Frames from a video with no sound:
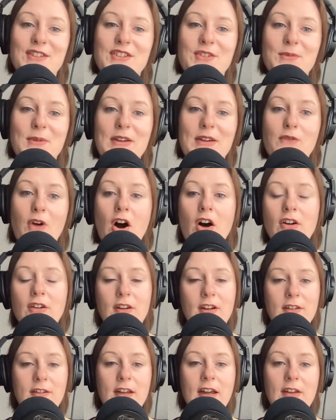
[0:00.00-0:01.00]
and do it
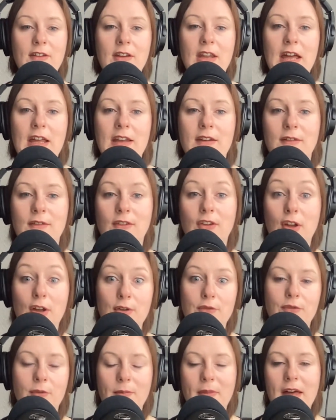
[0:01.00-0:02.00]
wrong and
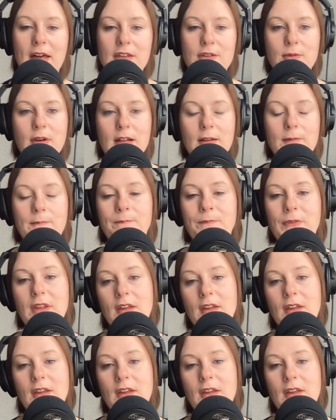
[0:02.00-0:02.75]
learn from that as well.